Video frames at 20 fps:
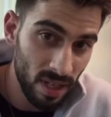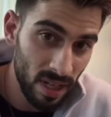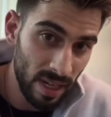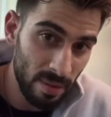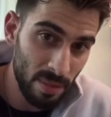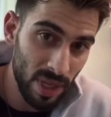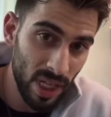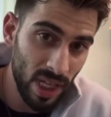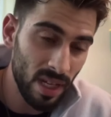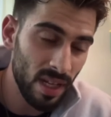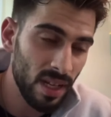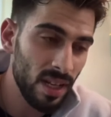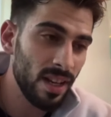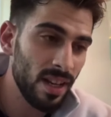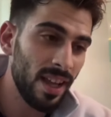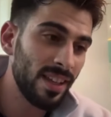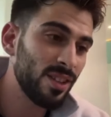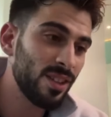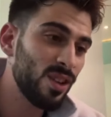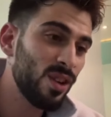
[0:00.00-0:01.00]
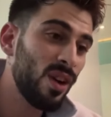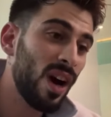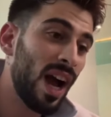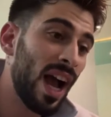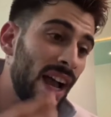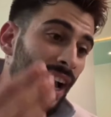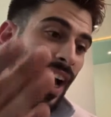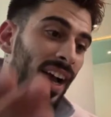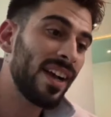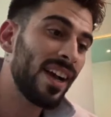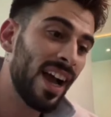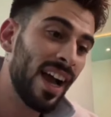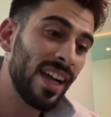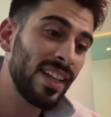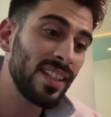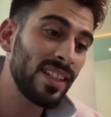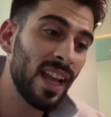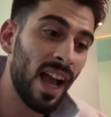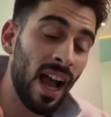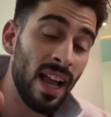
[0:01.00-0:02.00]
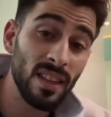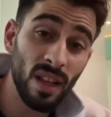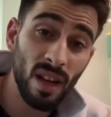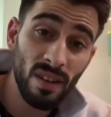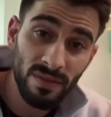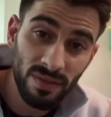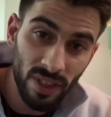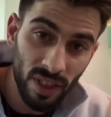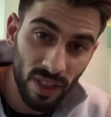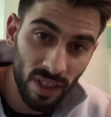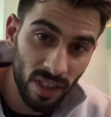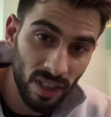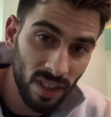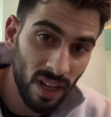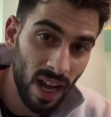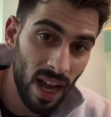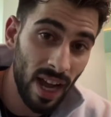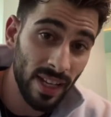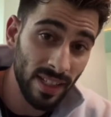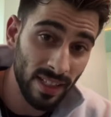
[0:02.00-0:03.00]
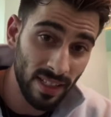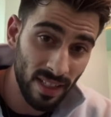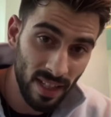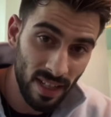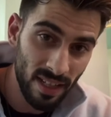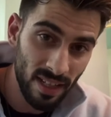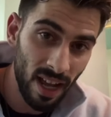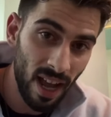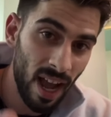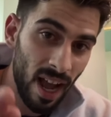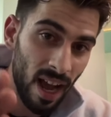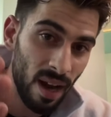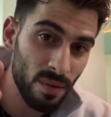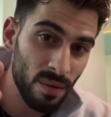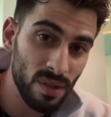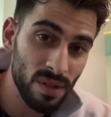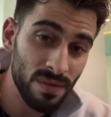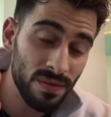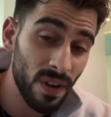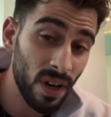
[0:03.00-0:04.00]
like me. Like, you know, I loved her. I did. I